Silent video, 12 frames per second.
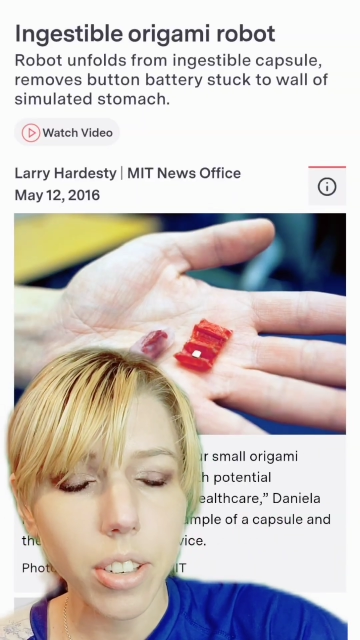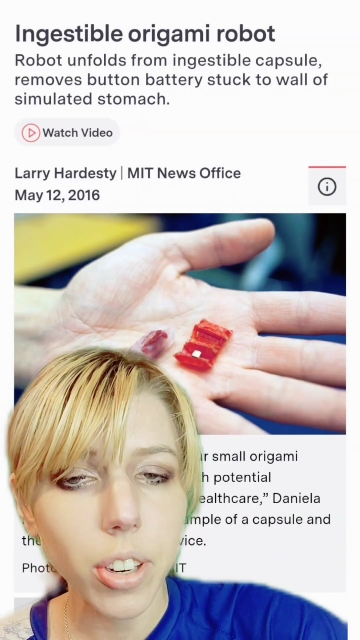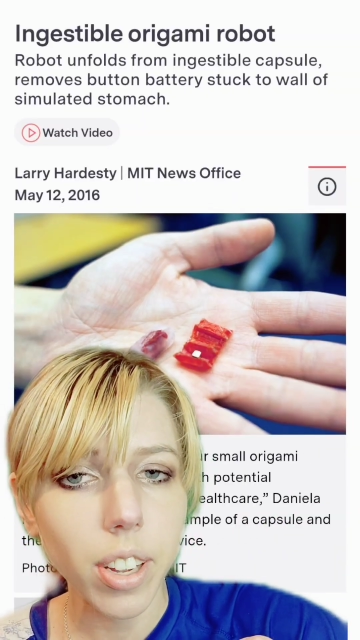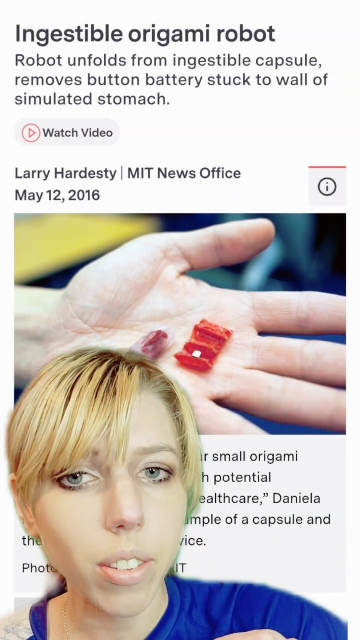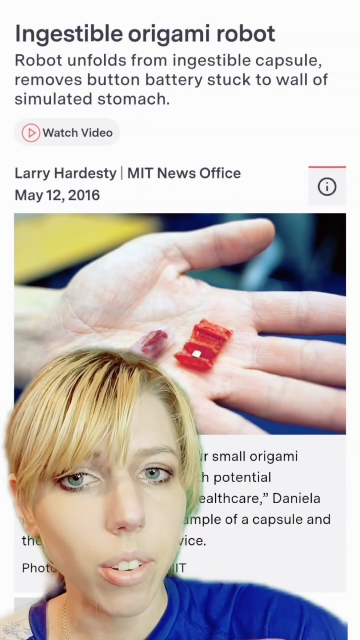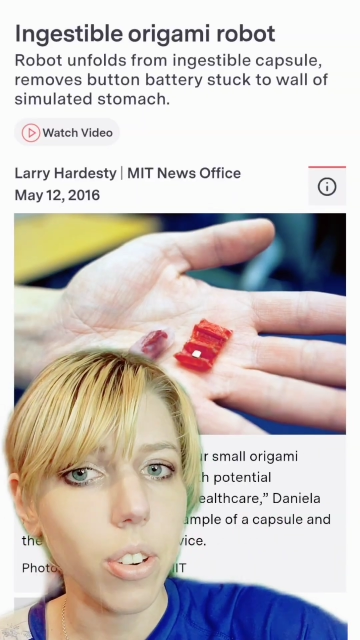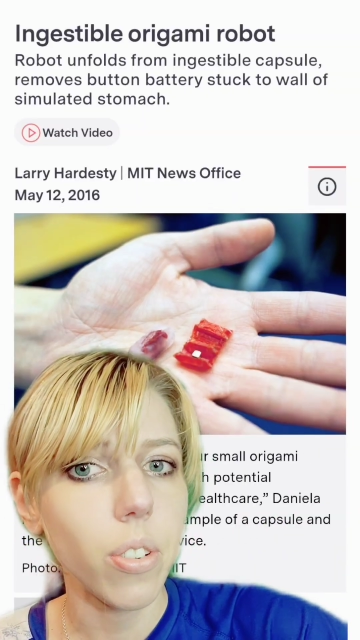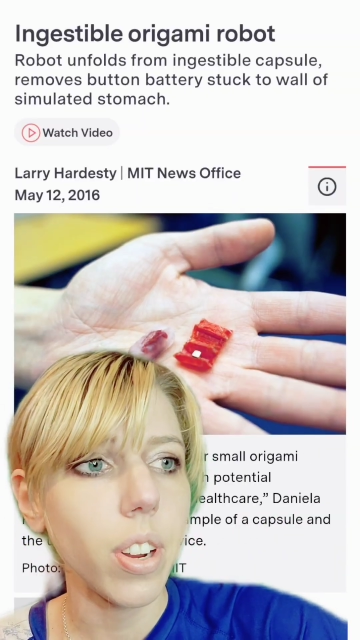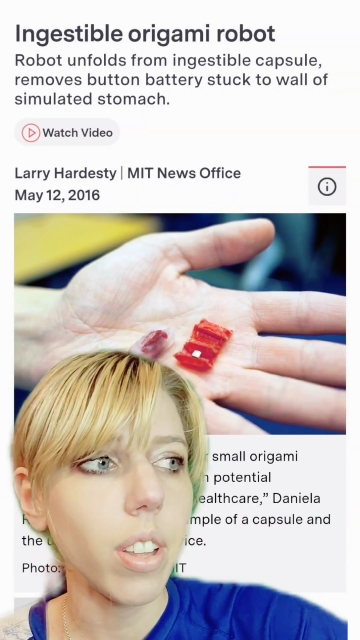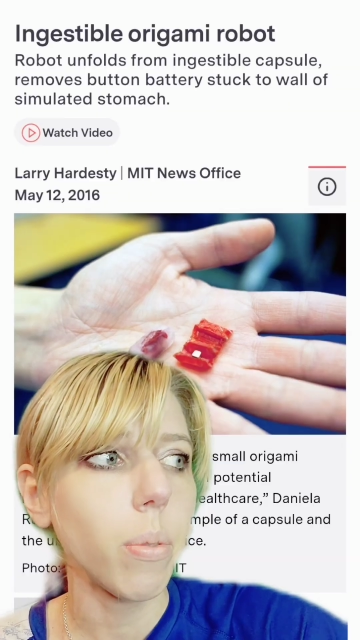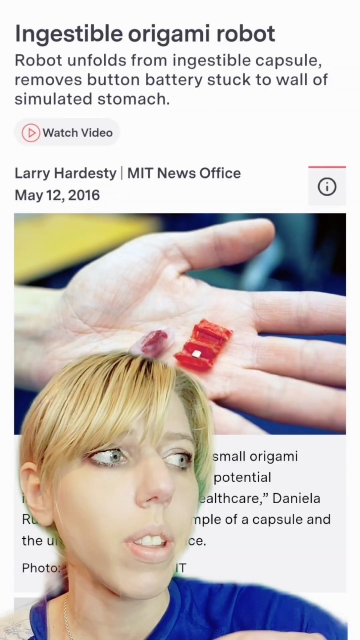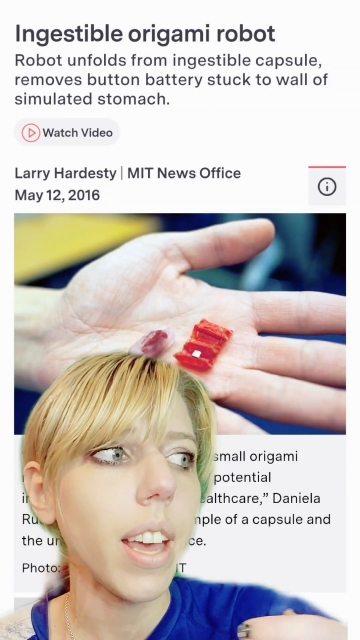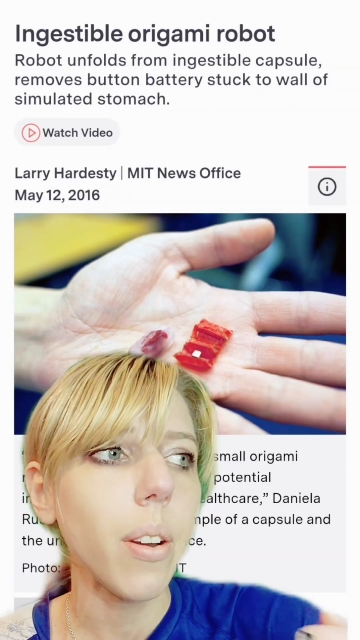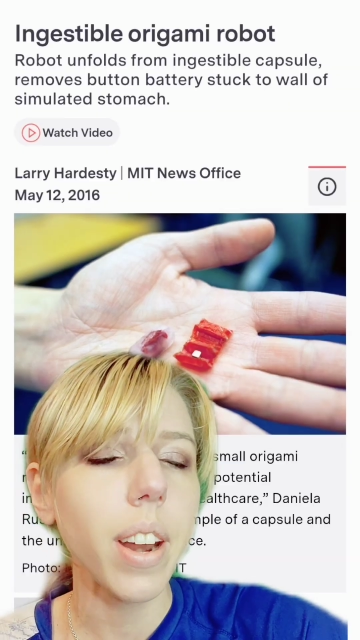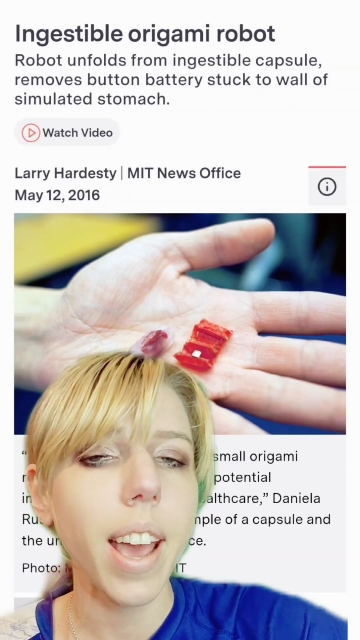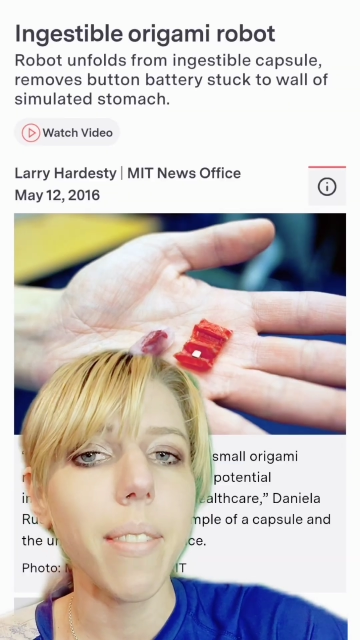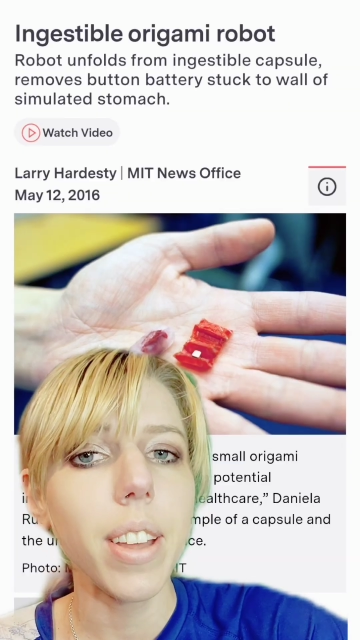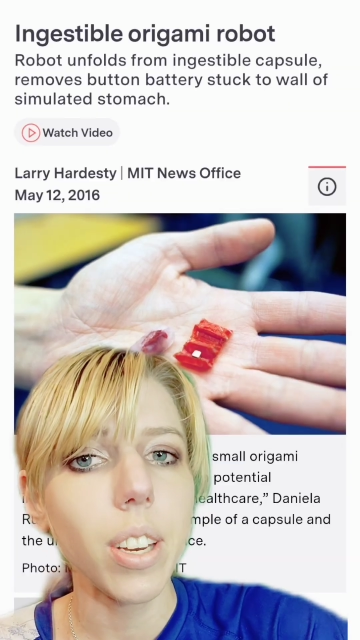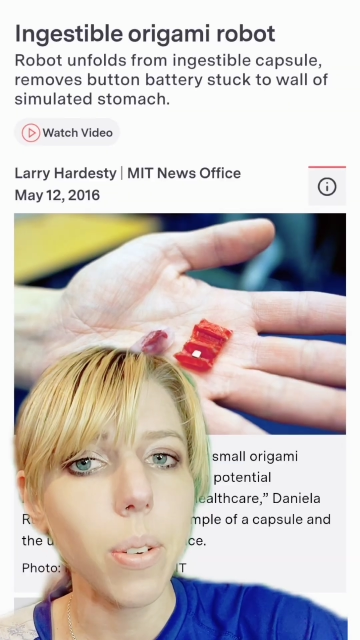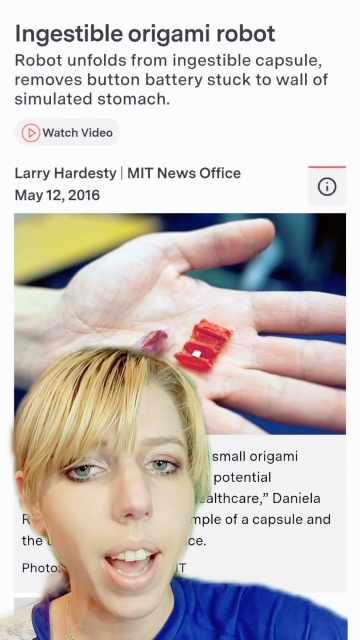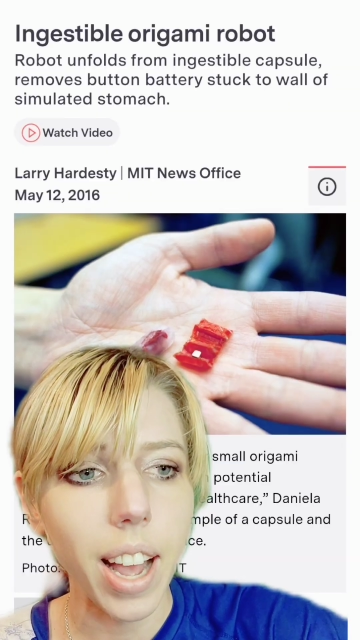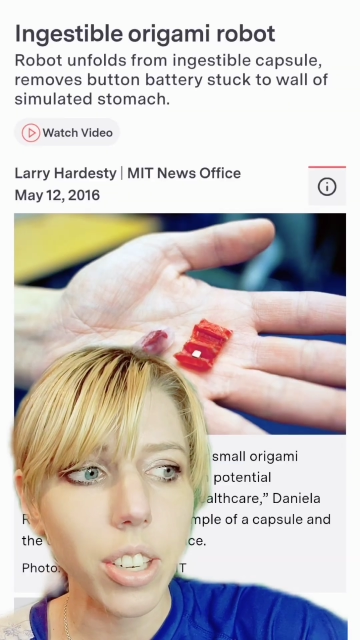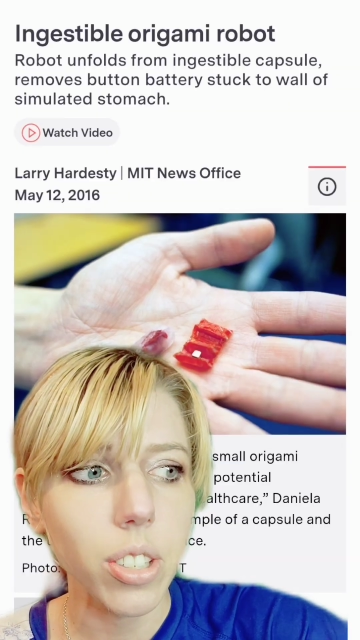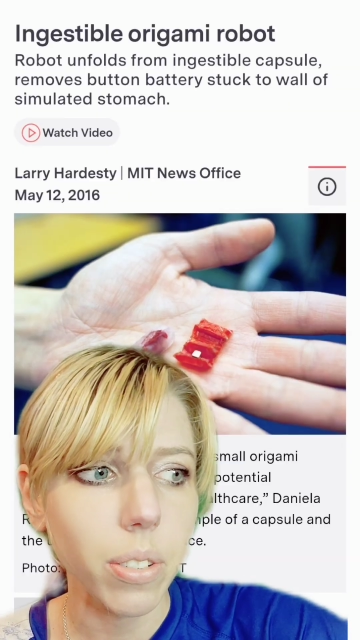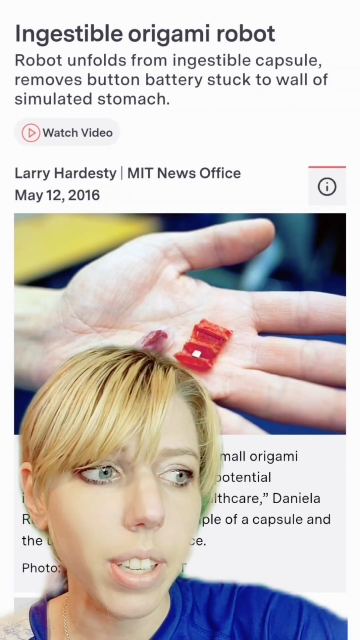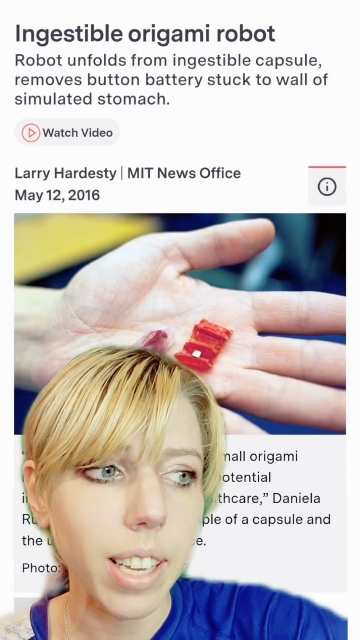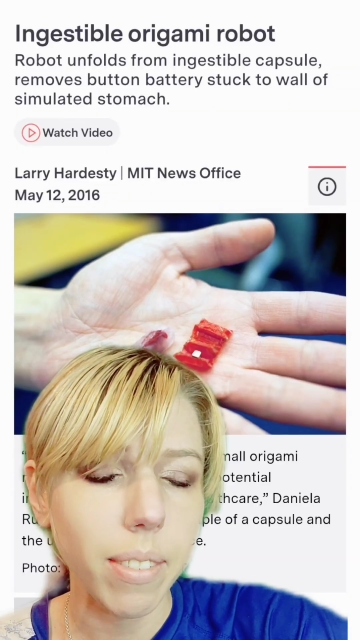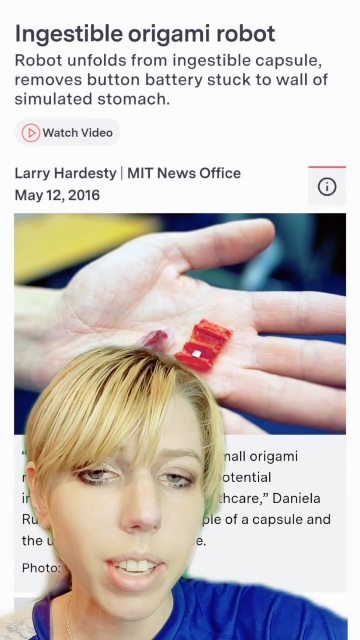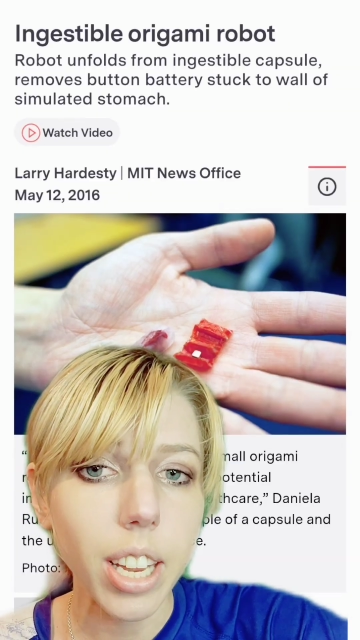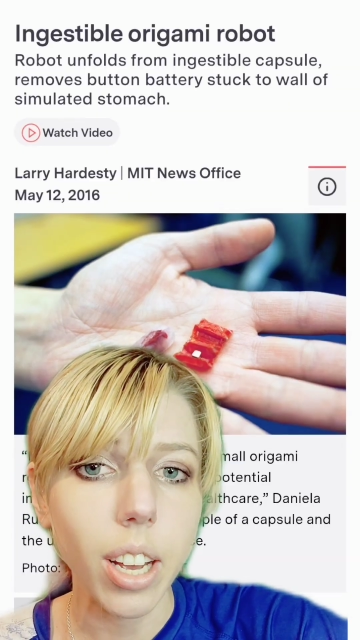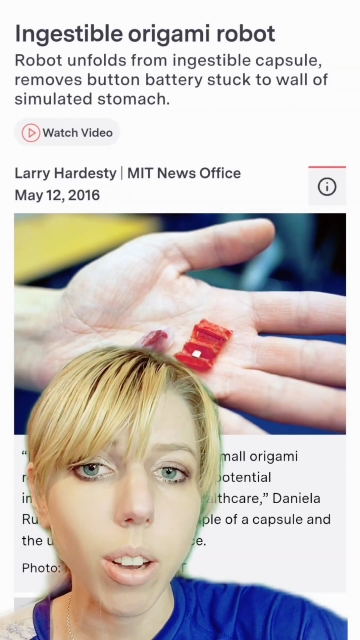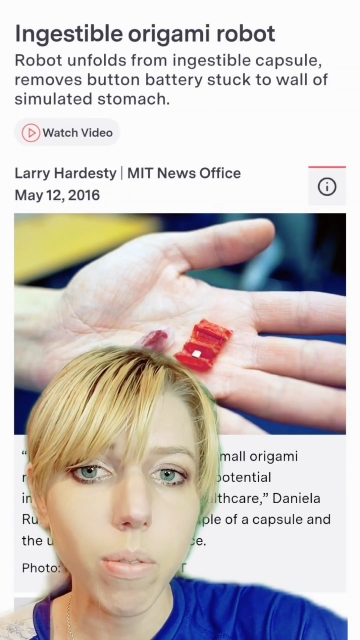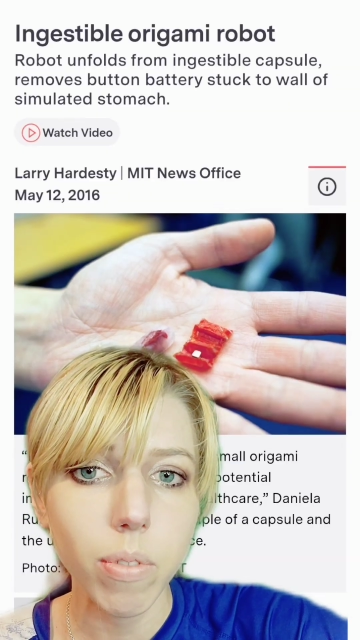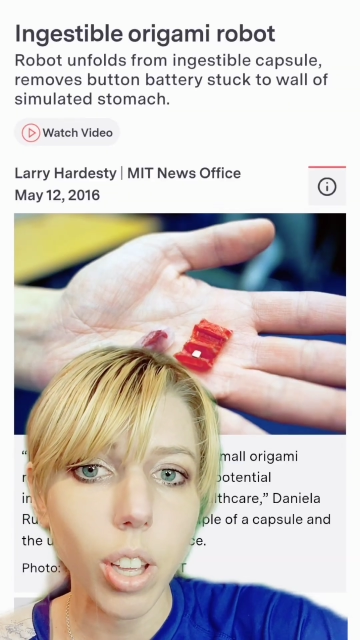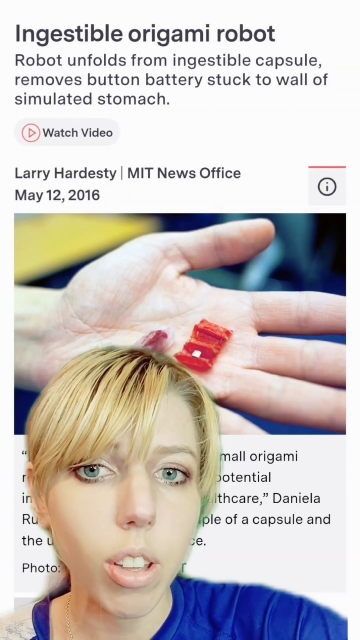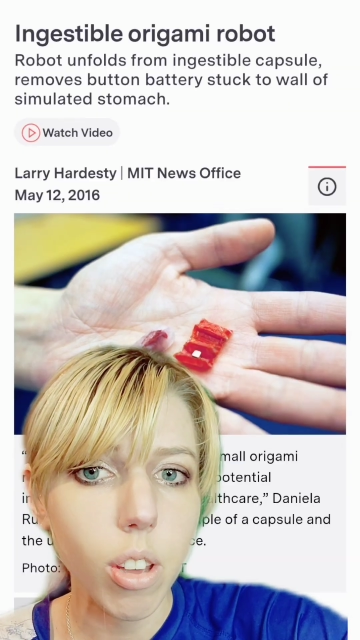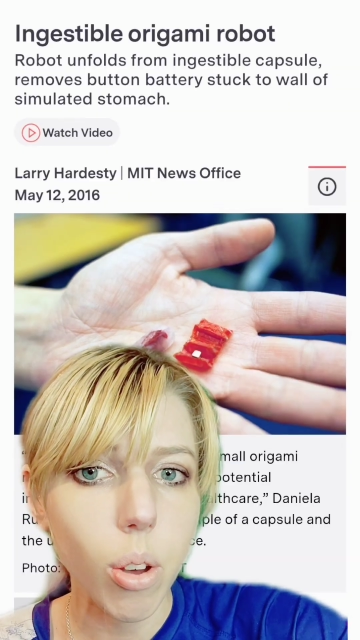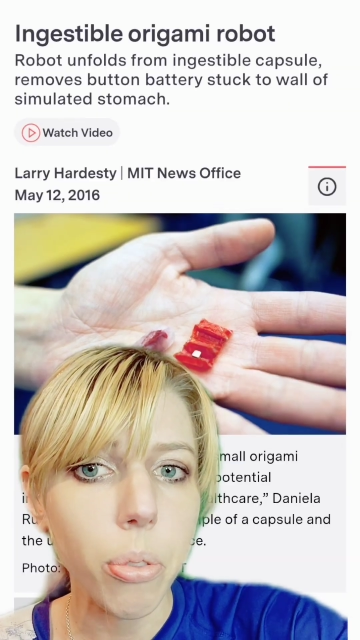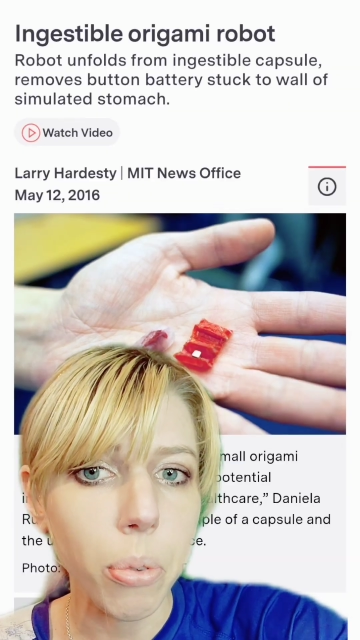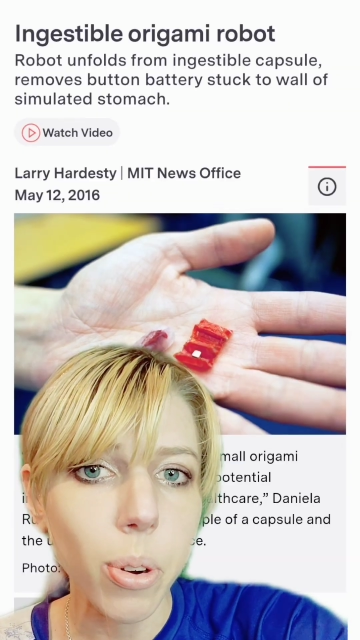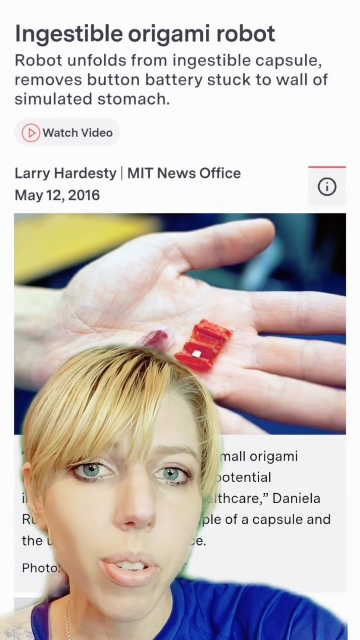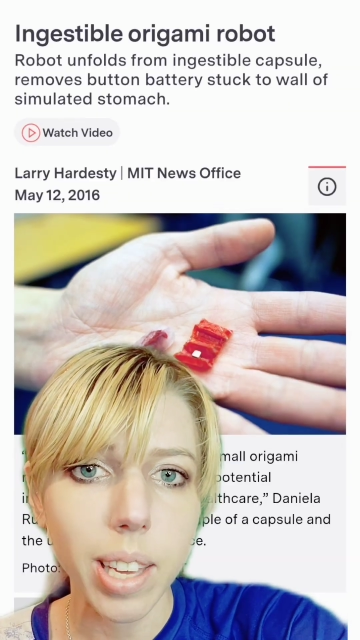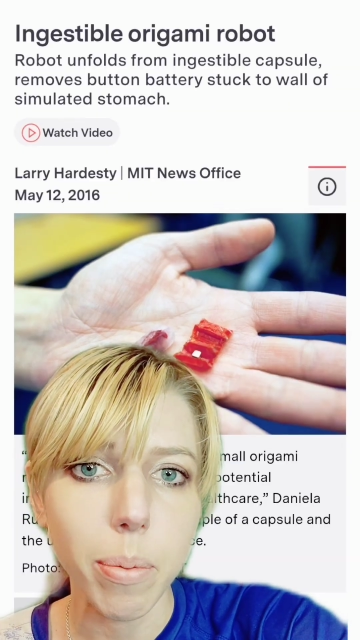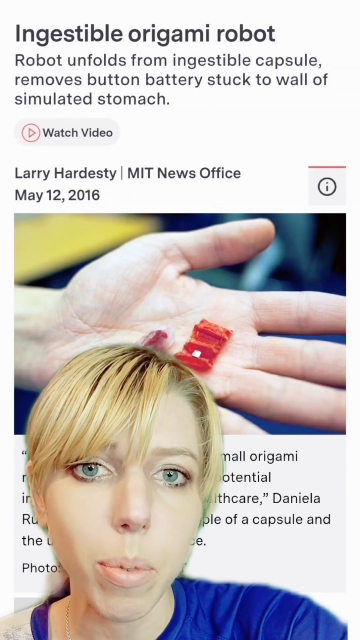intricate surgeries without having to actually, you know, go through